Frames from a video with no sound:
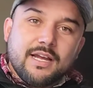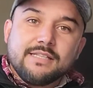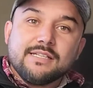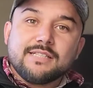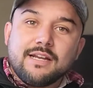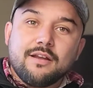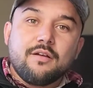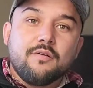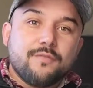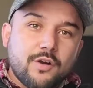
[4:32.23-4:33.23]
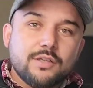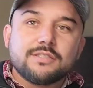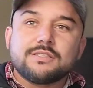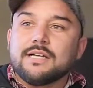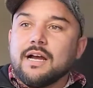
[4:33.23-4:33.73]
I decided to go
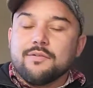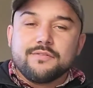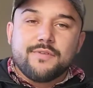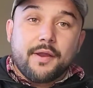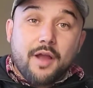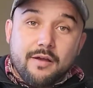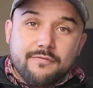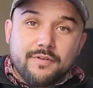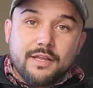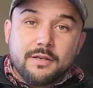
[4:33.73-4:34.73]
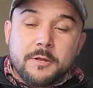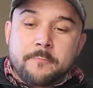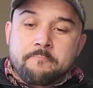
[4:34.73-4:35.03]
first. I was very confident.